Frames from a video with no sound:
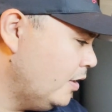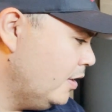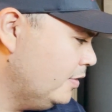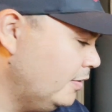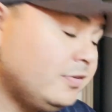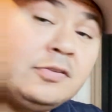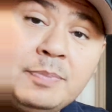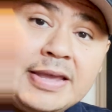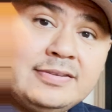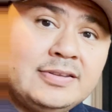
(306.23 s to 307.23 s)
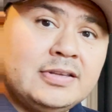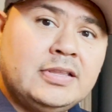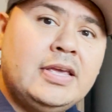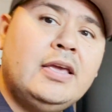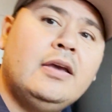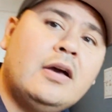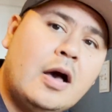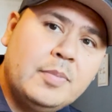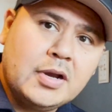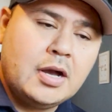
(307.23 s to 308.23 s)
This is basically
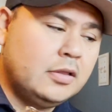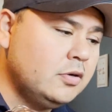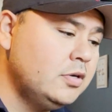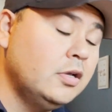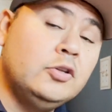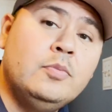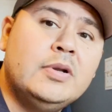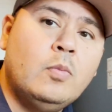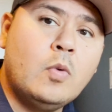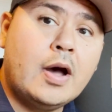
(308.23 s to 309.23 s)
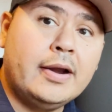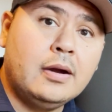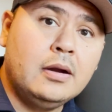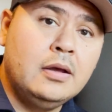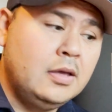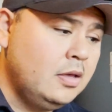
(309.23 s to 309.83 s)
copper colored aluminum wire.